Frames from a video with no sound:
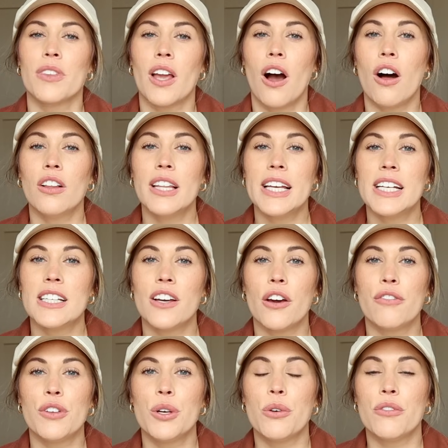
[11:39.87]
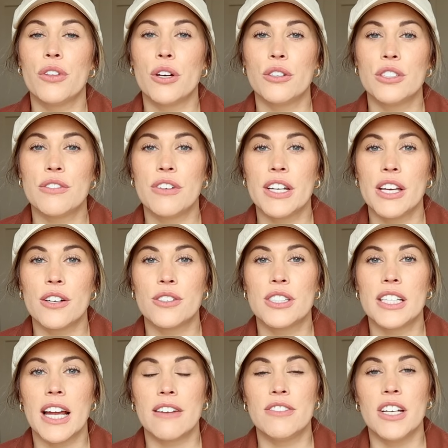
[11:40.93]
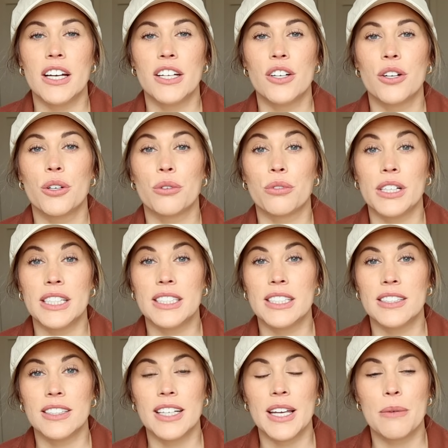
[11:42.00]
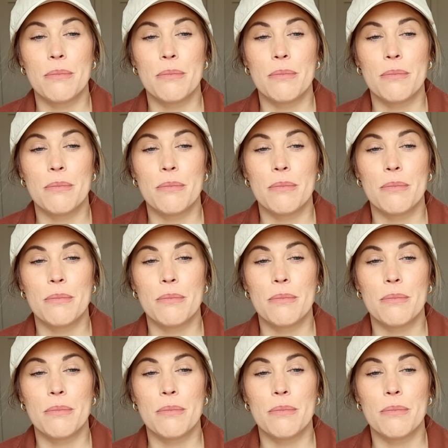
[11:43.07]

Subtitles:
I'll link a few of those videos that I've done recently.